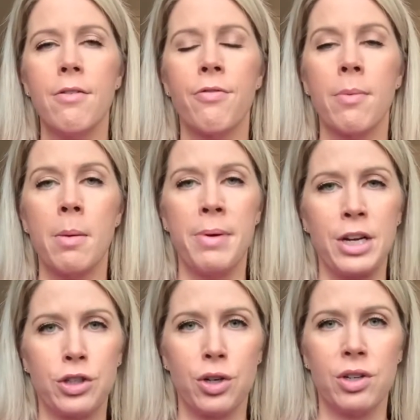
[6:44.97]
from the
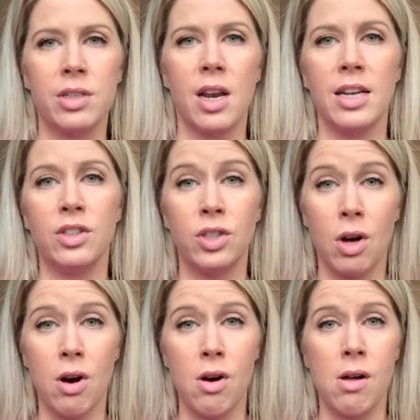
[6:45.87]
pictures that I
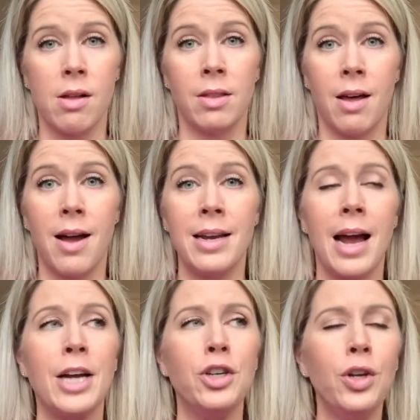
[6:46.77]
saw online, I
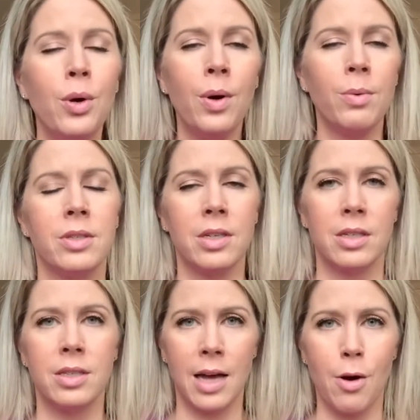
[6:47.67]
knew it was going to
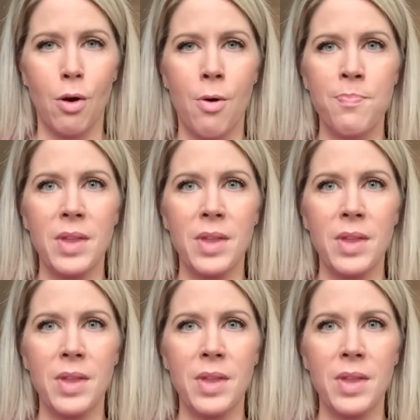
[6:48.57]
settle.